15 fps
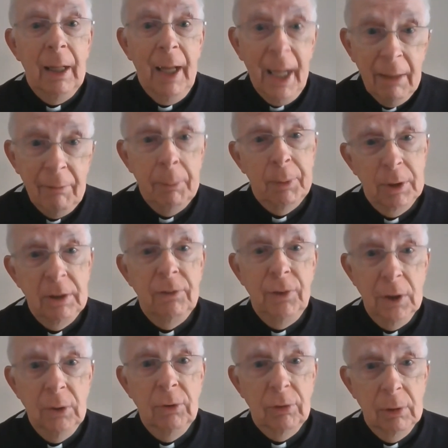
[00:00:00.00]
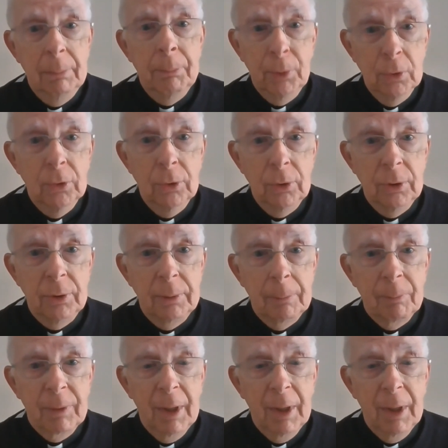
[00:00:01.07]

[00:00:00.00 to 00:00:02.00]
Everybody's views are important.